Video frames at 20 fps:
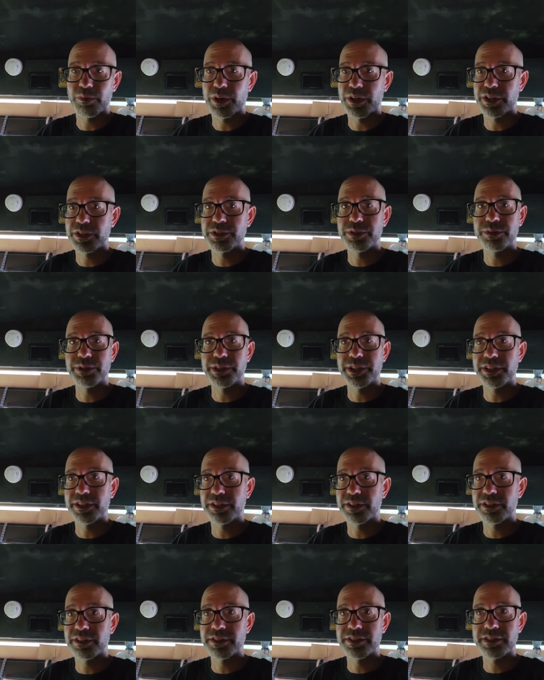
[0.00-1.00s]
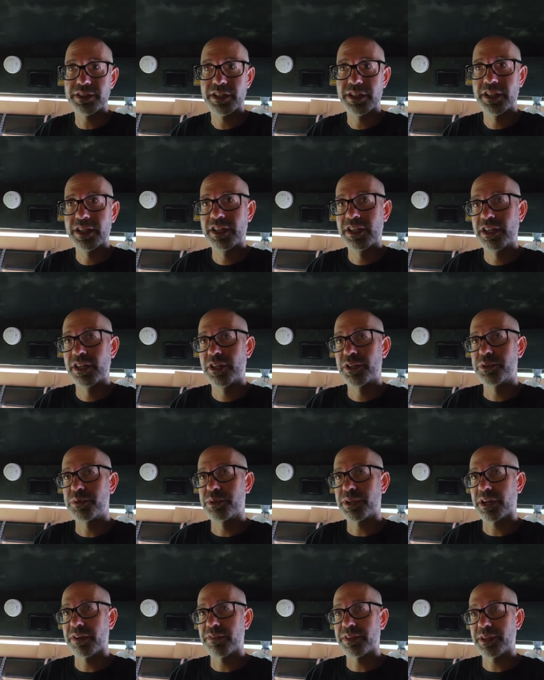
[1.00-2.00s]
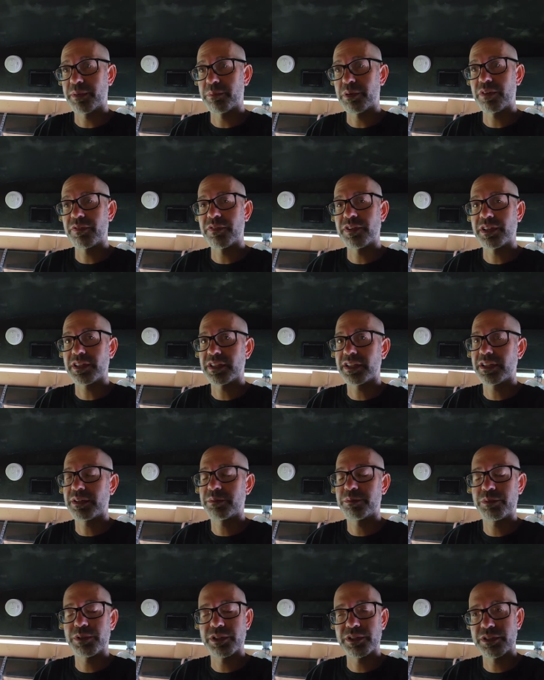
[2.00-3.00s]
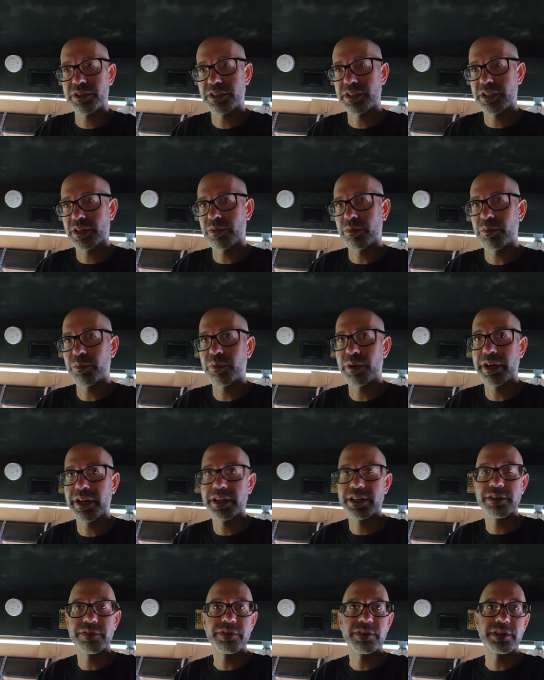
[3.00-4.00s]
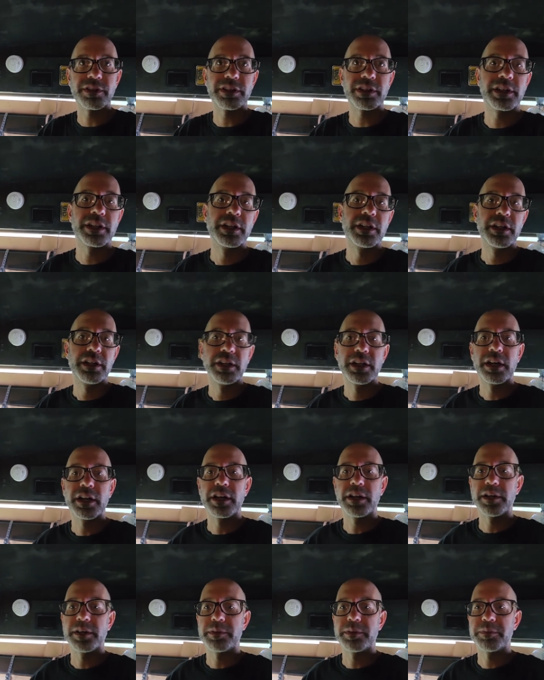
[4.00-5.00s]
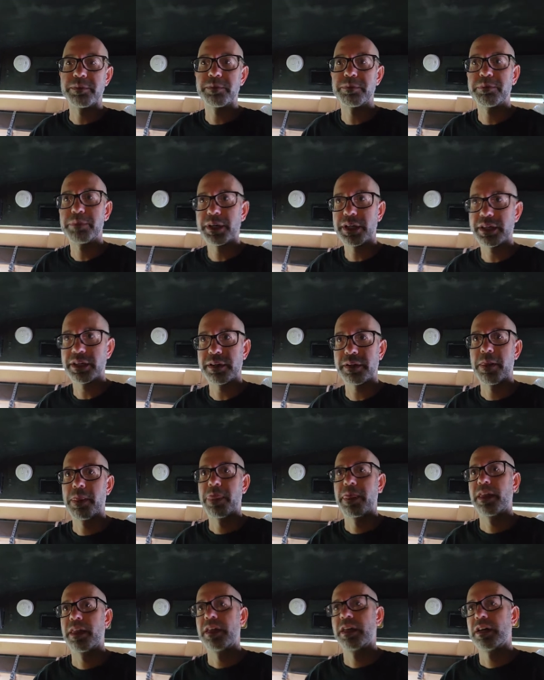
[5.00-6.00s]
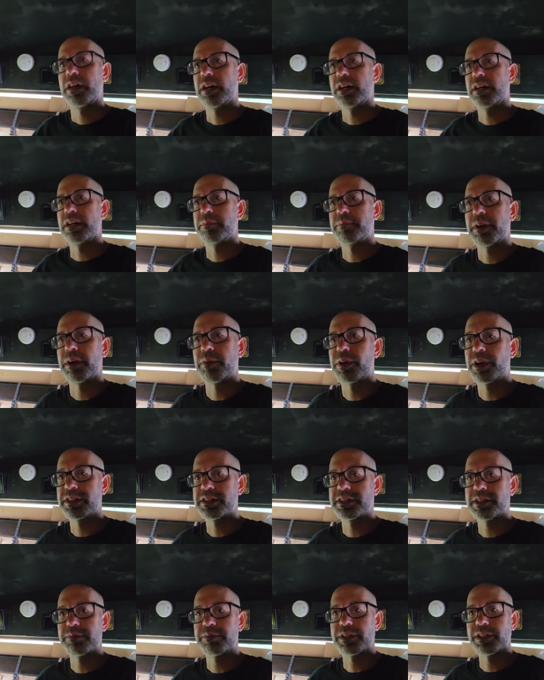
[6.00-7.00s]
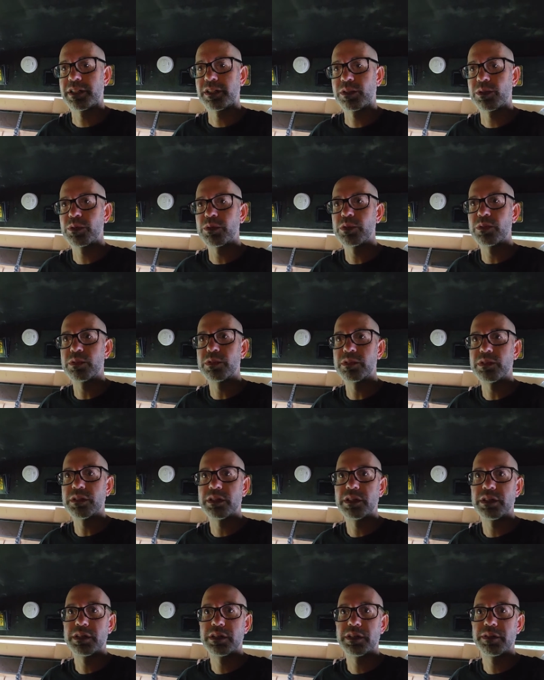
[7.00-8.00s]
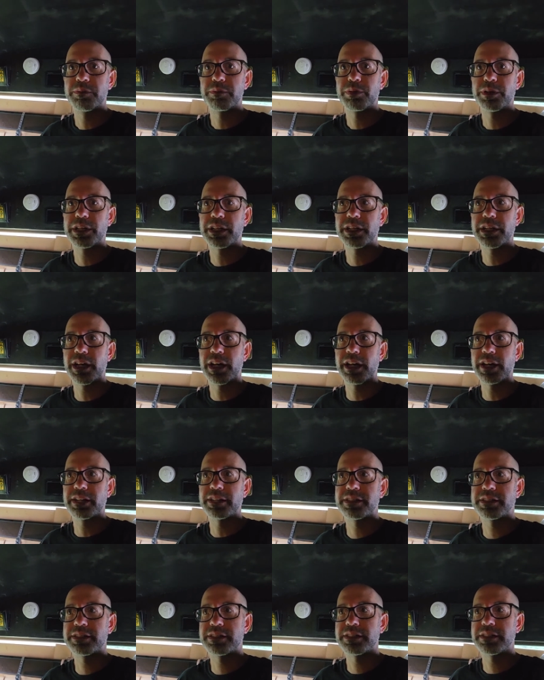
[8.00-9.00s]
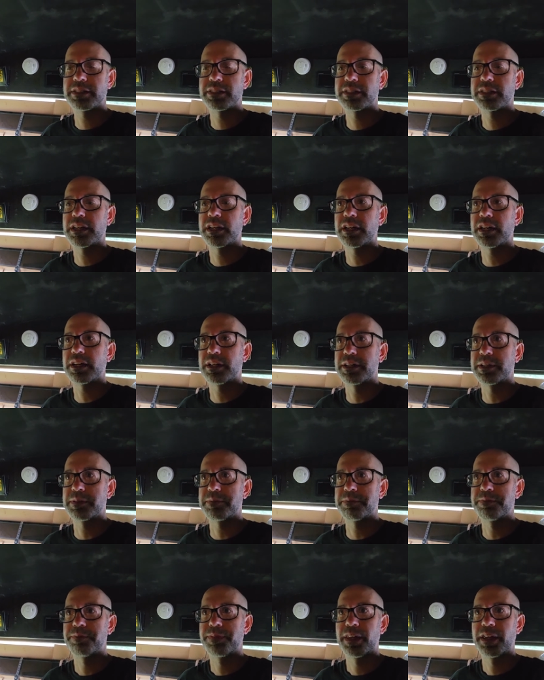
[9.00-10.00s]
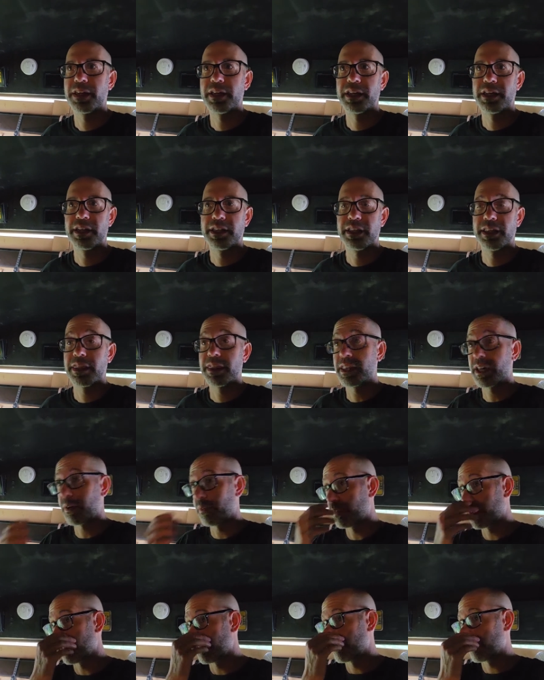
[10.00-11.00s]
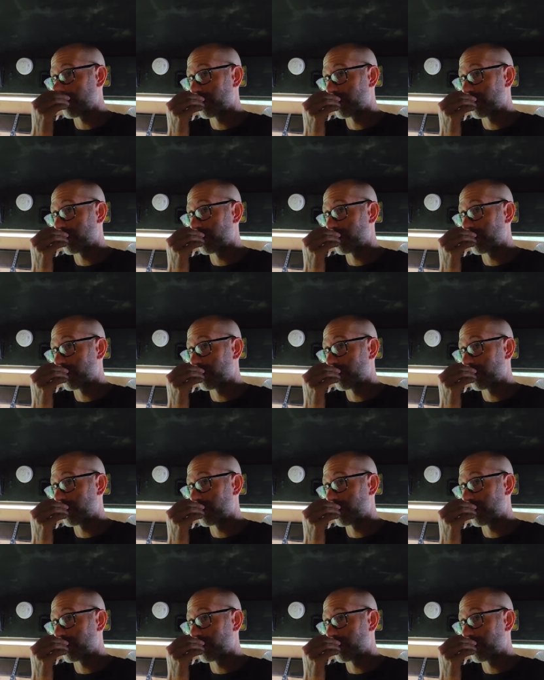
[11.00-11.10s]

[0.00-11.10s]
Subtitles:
to 2 years doing everything perfectly, would have turned out way differently. But I wanted something cool, pretty nice, that would have,